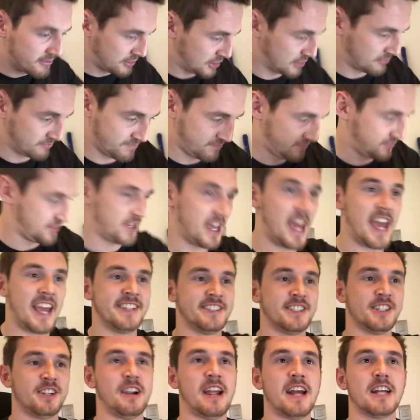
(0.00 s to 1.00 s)
you're
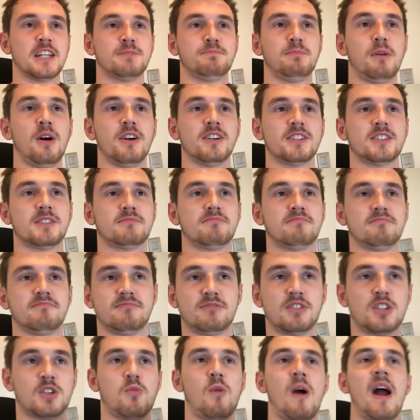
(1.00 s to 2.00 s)
getting your Xbox
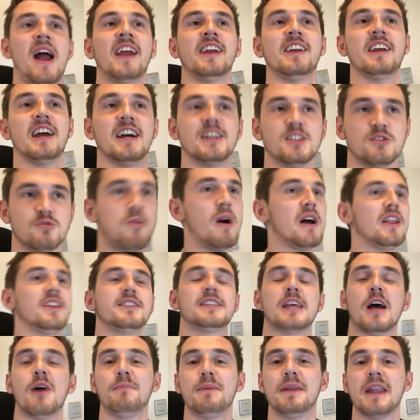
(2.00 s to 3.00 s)
swag as
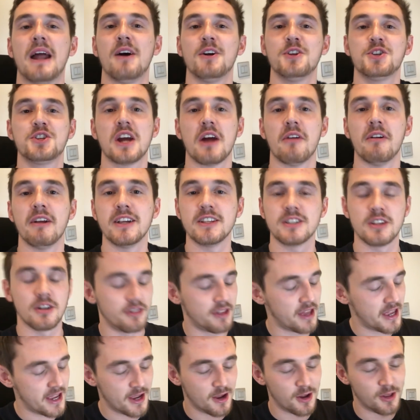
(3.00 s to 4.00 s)
well as helping out a charity.
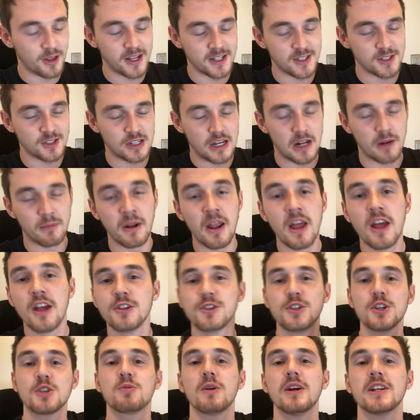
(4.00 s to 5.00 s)
So there you go, ladies and gentlemen.
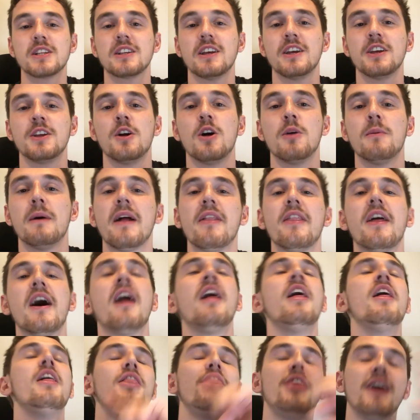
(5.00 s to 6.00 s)
Just wait to let you know about
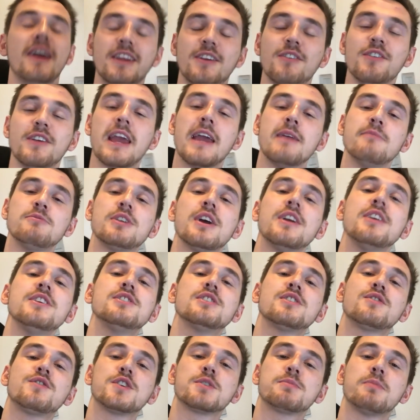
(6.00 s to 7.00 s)
that. Thank you for Game
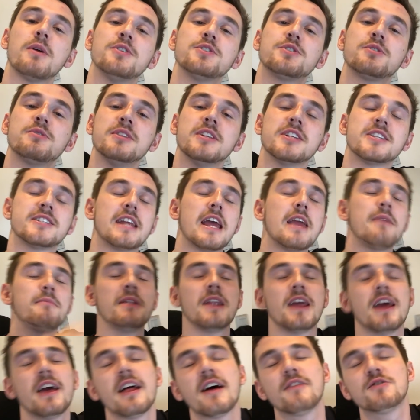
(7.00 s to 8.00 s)
Changers for sponsoring the
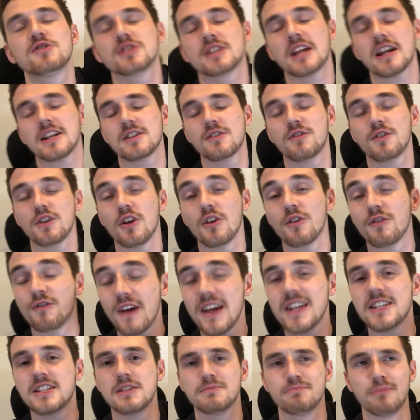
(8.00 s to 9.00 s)
statement here. I've just had to view your
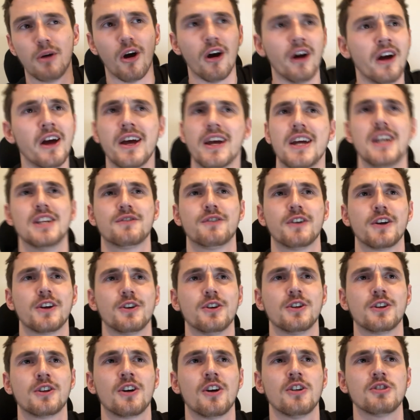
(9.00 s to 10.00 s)
faces, but it's for
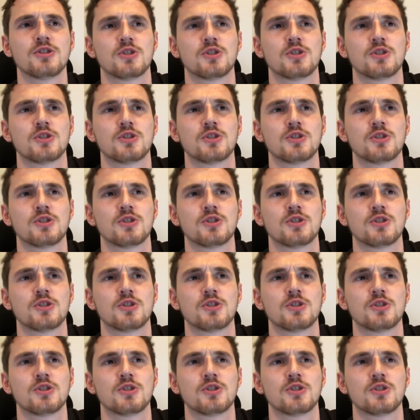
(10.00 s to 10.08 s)
a good